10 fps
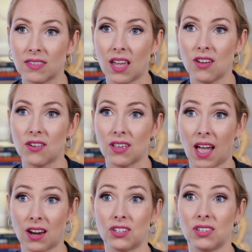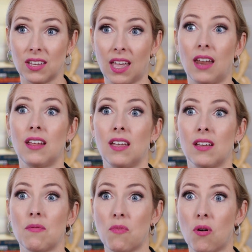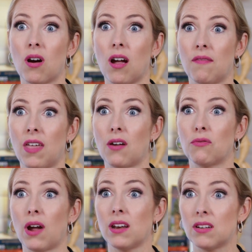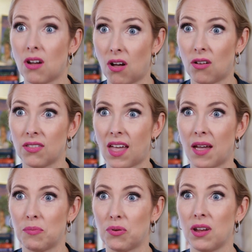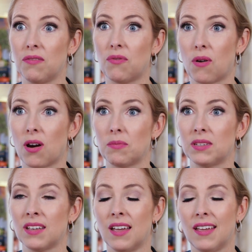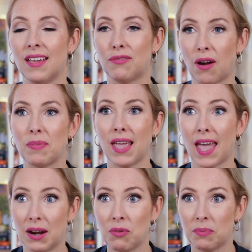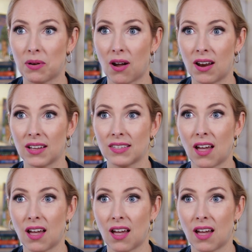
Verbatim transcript: that you're actually getting more of that retinol, that preformed from the animal products